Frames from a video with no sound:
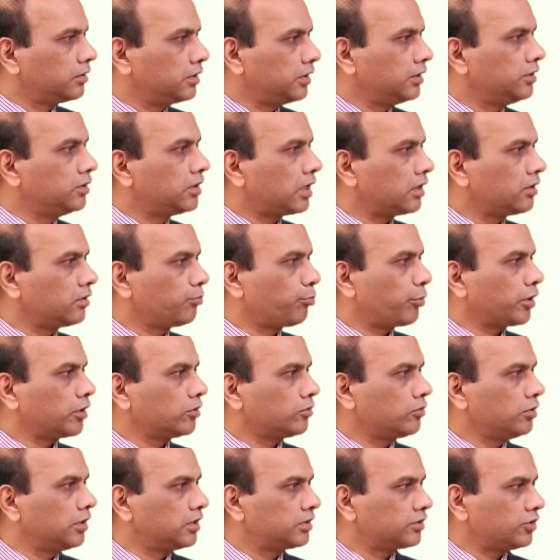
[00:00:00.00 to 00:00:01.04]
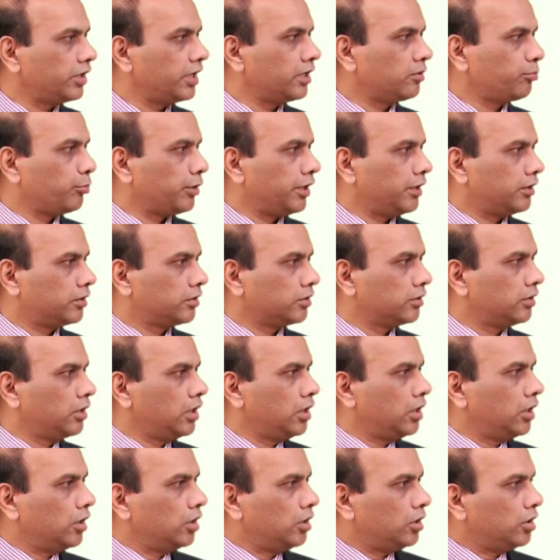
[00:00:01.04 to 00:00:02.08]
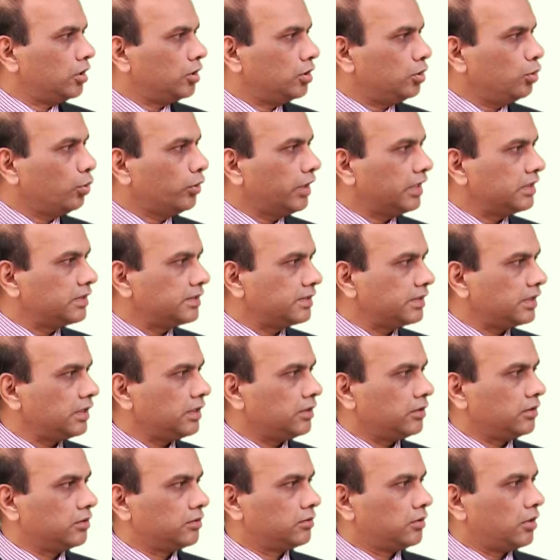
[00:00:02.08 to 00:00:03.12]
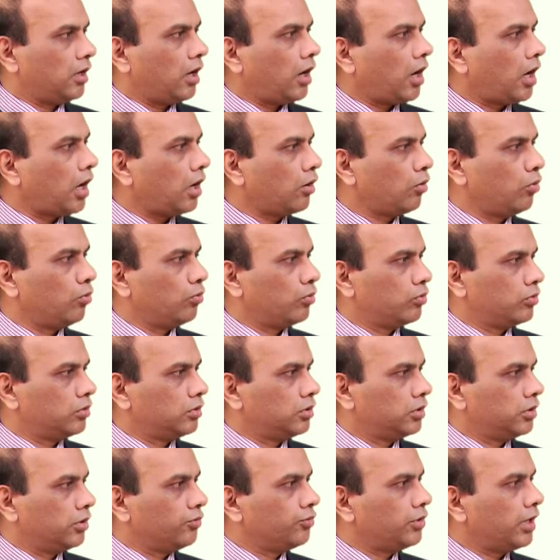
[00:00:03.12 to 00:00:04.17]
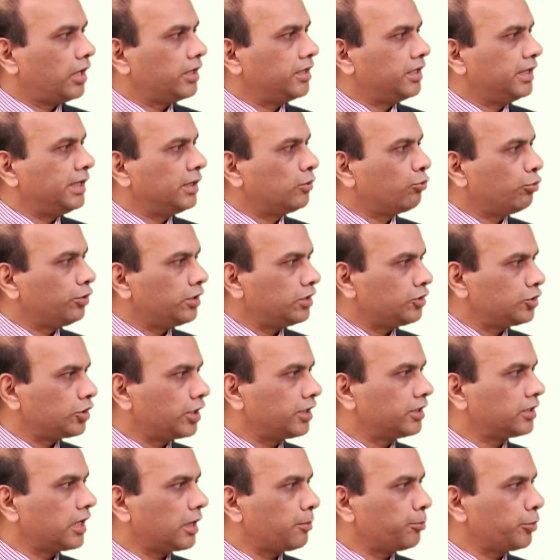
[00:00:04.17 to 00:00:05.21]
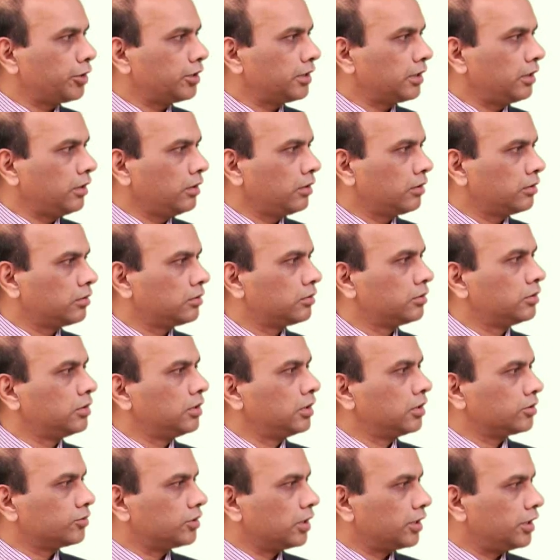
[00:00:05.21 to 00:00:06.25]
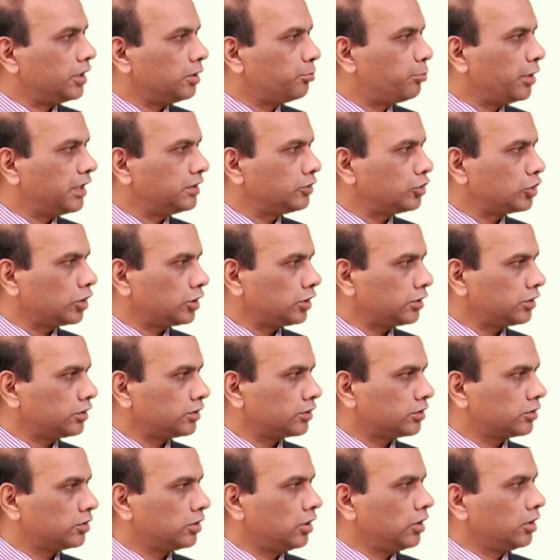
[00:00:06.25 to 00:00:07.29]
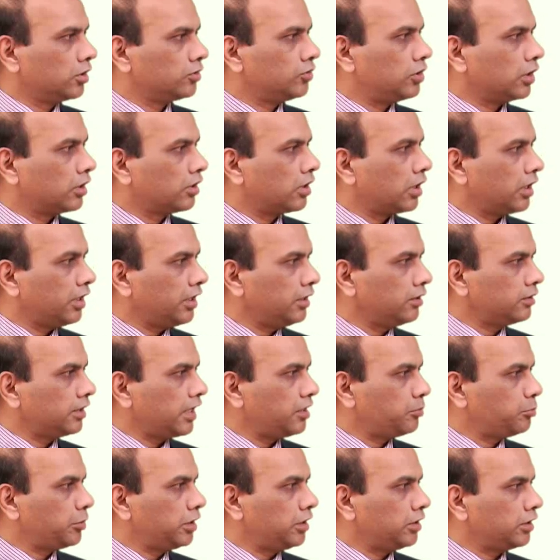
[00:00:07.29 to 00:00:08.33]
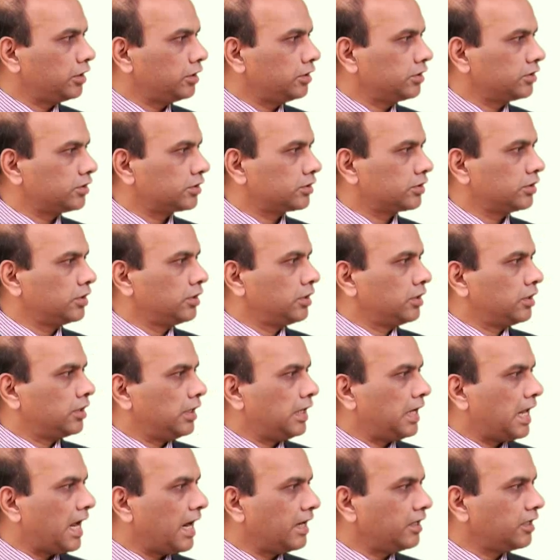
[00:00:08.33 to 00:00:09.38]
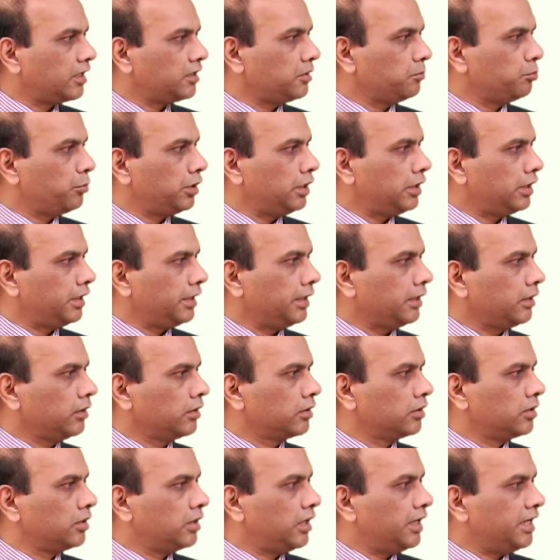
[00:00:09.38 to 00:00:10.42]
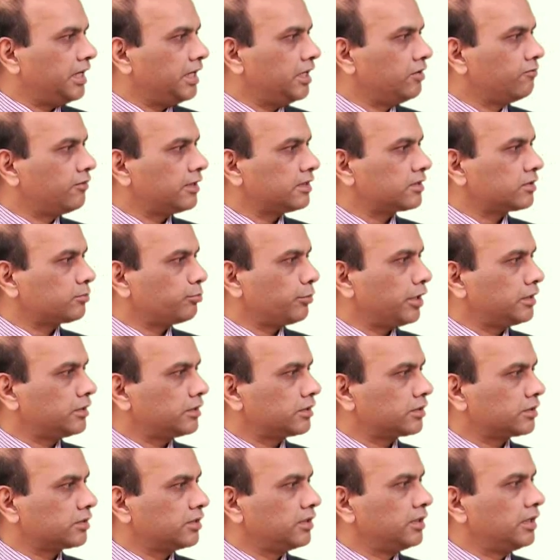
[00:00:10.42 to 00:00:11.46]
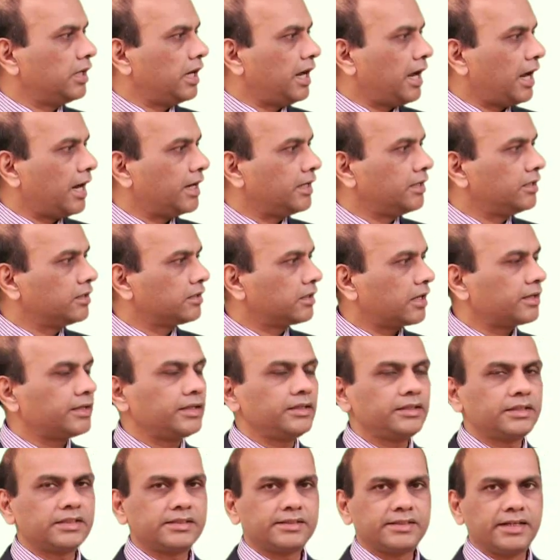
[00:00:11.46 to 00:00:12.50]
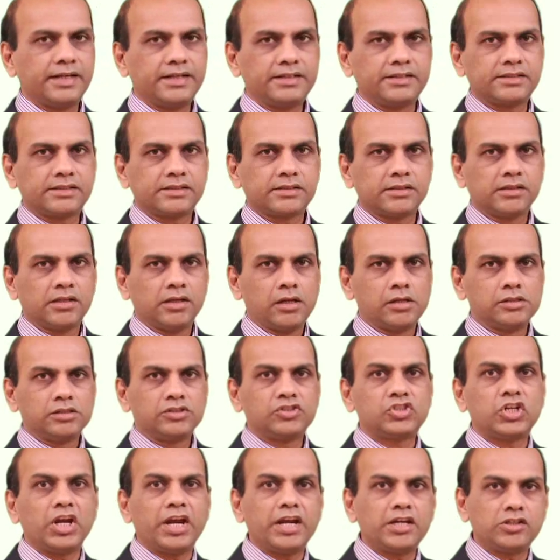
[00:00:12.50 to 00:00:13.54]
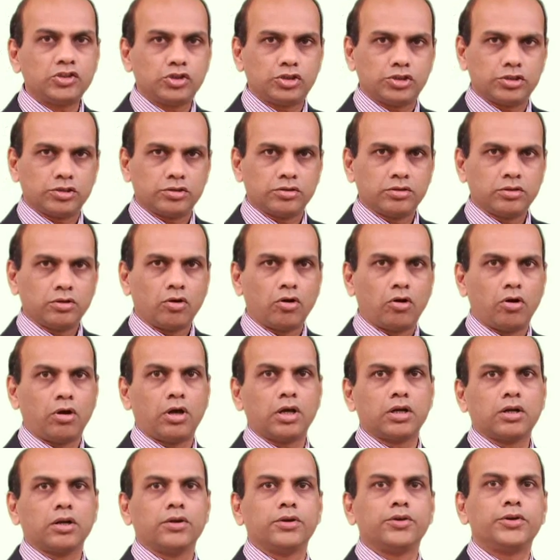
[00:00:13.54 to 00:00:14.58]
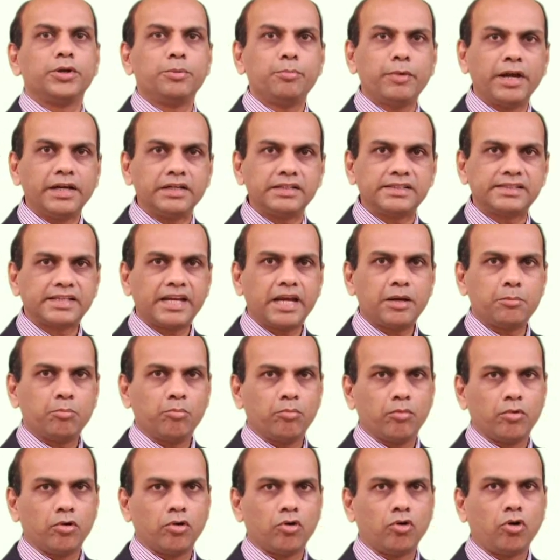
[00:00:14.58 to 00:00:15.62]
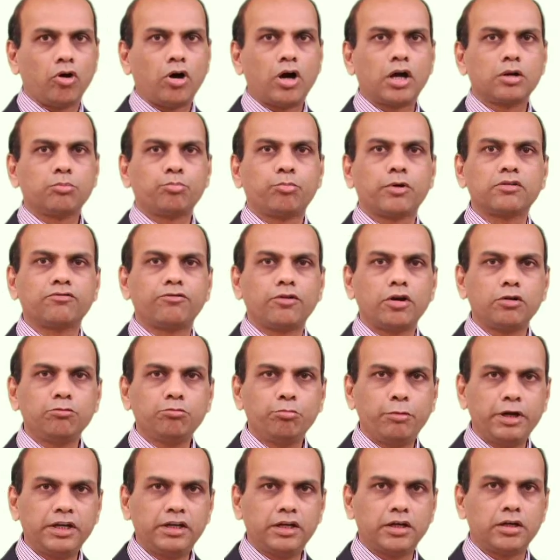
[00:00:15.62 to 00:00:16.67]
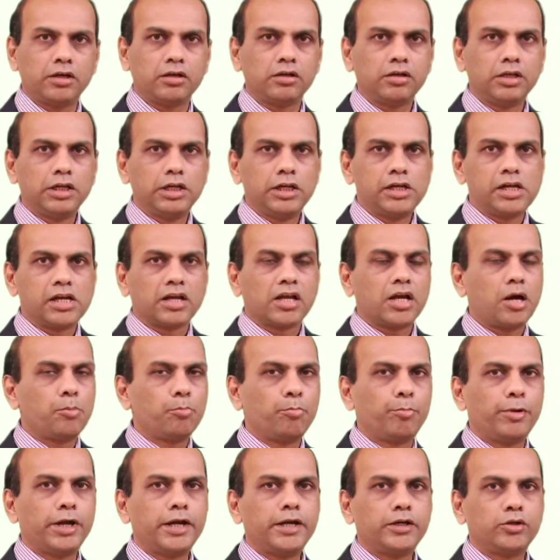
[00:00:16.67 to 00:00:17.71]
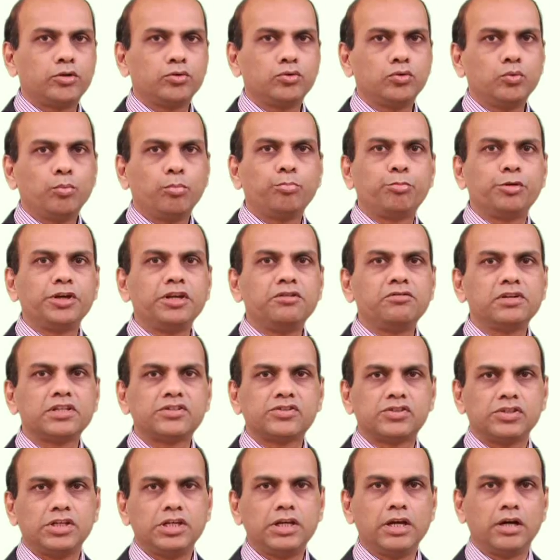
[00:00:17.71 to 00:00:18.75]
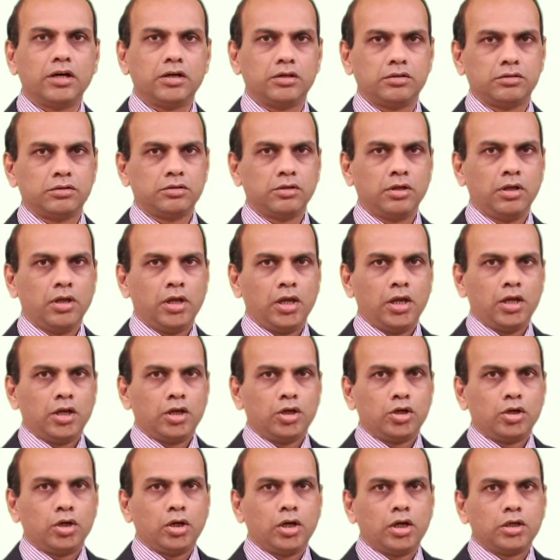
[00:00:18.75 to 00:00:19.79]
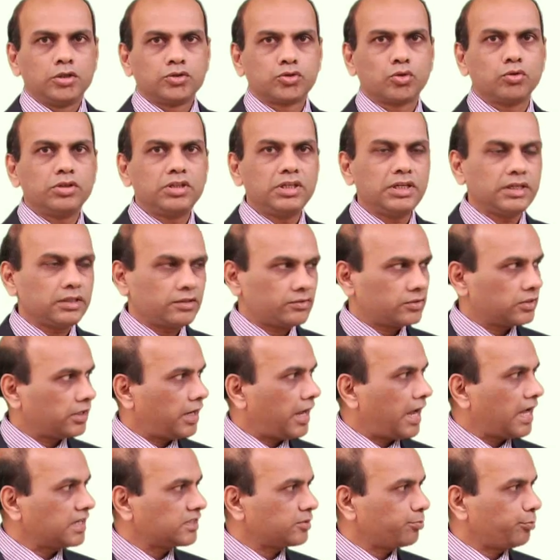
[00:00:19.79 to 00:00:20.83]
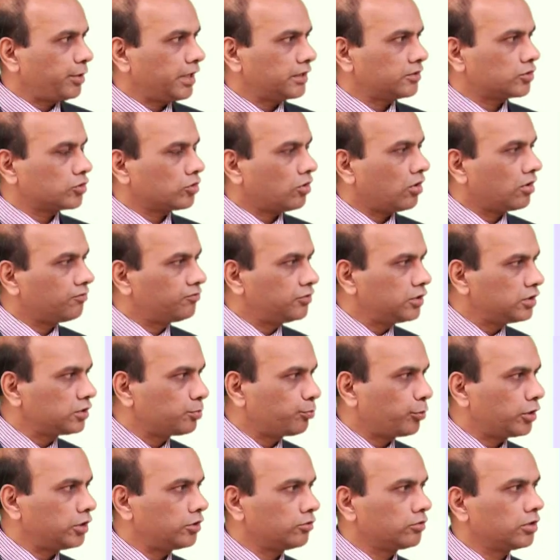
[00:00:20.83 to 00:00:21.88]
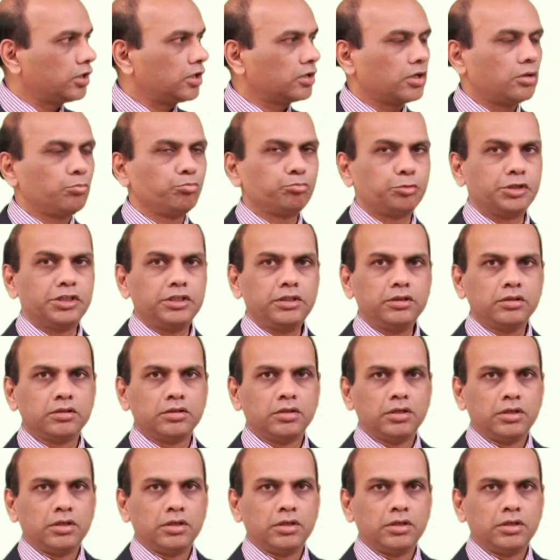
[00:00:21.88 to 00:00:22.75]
in that particular statement. You can see how the equity share capital, the debentures, the current liabilities, land and building, investments and current assets changed or remained same or performed better compared to previous year. So these aspects of this particular company